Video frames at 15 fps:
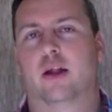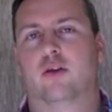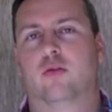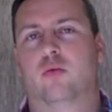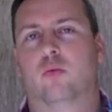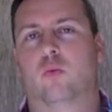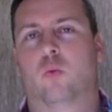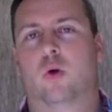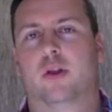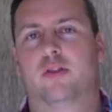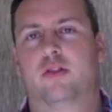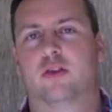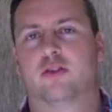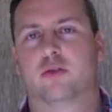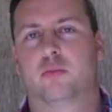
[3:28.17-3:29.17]
And
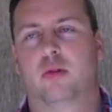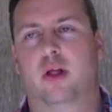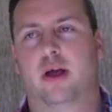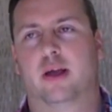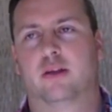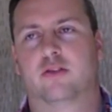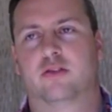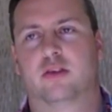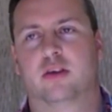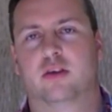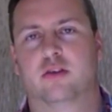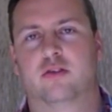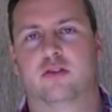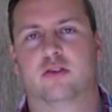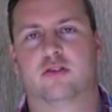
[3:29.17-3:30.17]
what this appliance
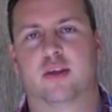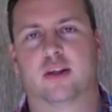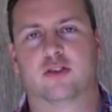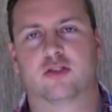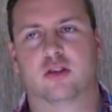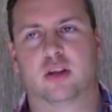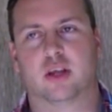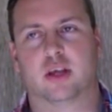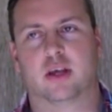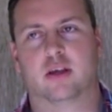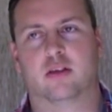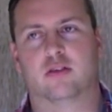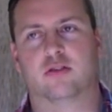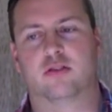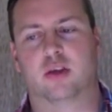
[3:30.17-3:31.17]
is, essentially,
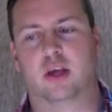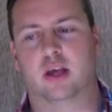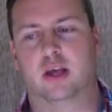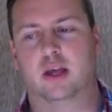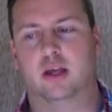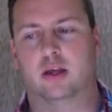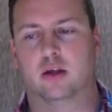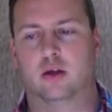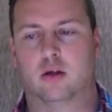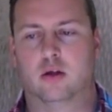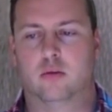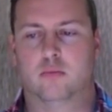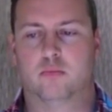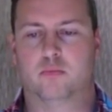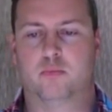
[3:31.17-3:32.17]
is a
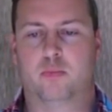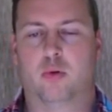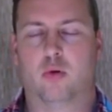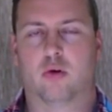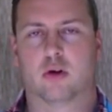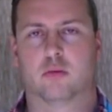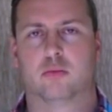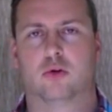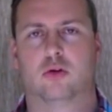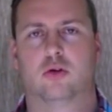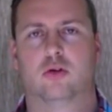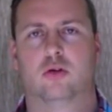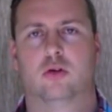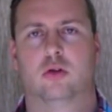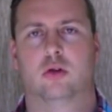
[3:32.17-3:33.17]

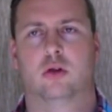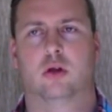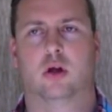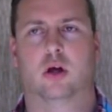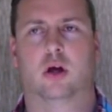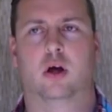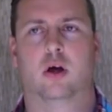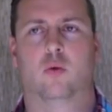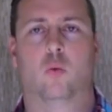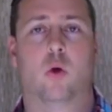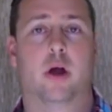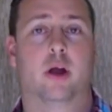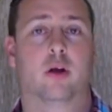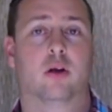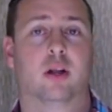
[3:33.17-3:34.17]
portable,
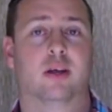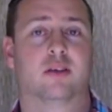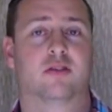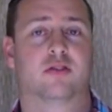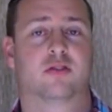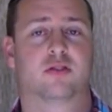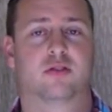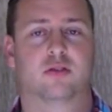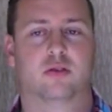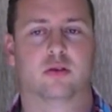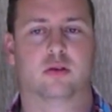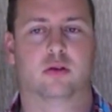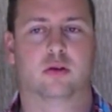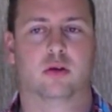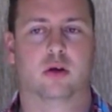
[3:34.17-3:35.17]
wireless
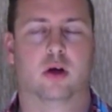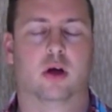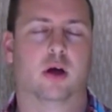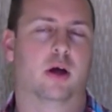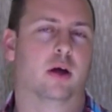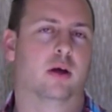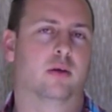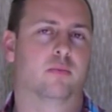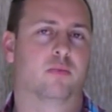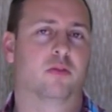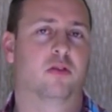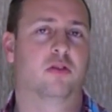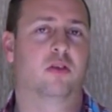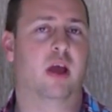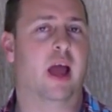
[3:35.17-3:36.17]

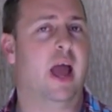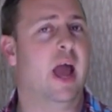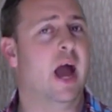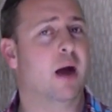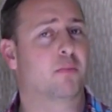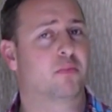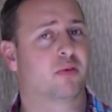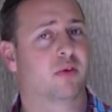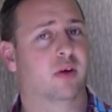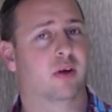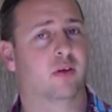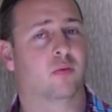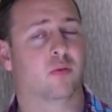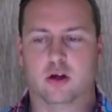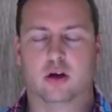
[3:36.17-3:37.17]
tap.
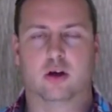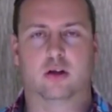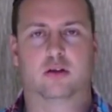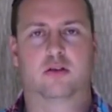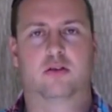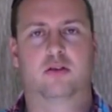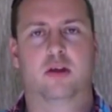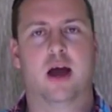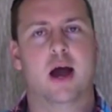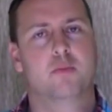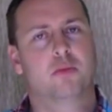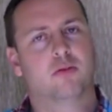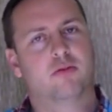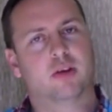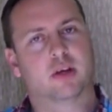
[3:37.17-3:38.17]
The
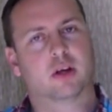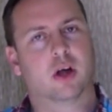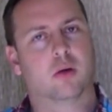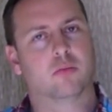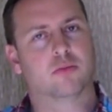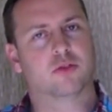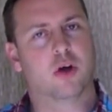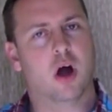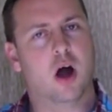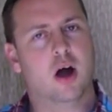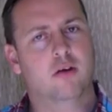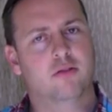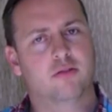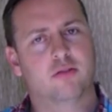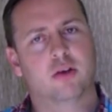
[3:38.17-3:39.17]
top of it comes
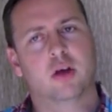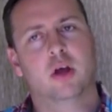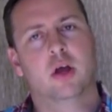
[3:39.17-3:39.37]
off,